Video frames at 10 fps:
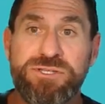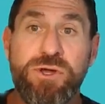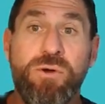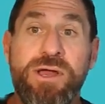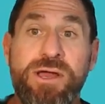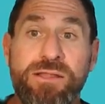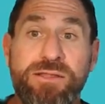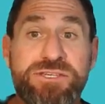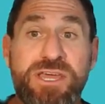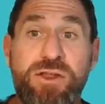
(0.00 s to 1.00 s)
So
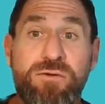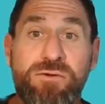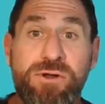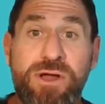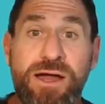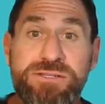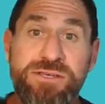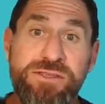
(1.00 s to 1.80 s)
let's get over to the